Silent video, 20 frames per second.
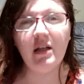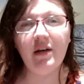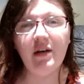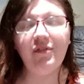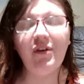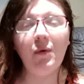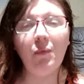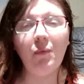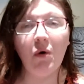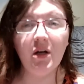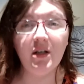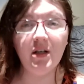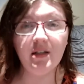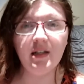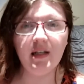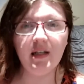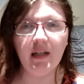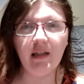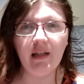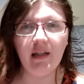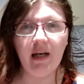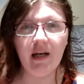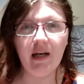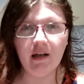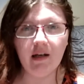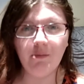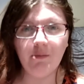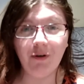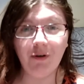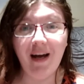if I wanted to get the
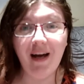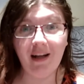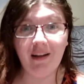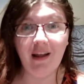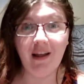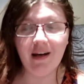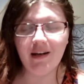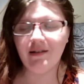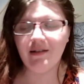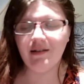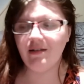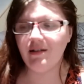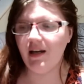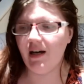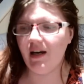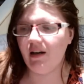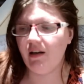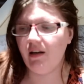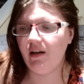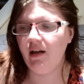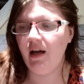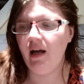Animal Allies deck,